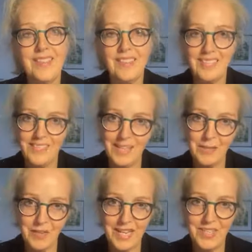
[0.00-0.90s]
there's a
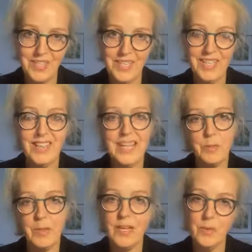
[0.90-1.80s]
definition, and
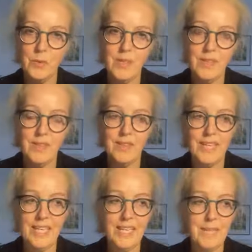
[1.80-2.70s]
that's where you get all the
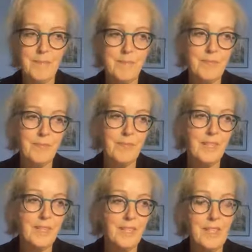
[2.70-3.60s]

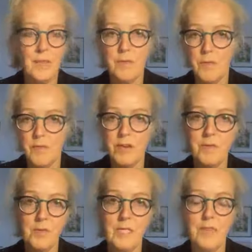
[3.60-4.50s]

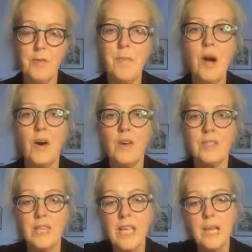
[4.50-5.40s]
referrals to different
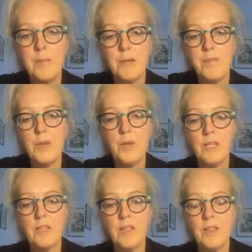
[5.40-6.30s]
parts. But if you
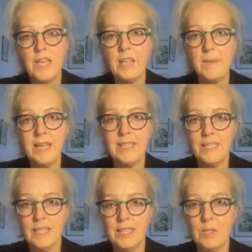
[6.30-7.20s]
can think about it
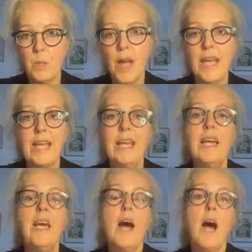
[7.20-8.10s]
in this way,
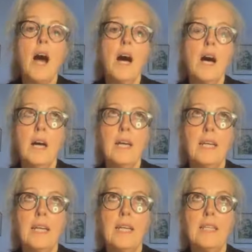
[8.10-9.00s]

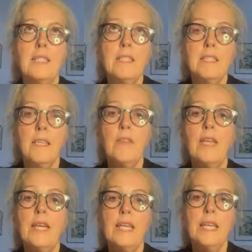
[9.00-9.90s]
it's
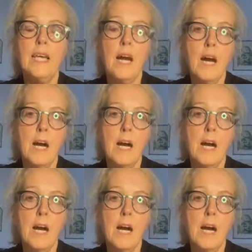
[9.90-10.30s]
the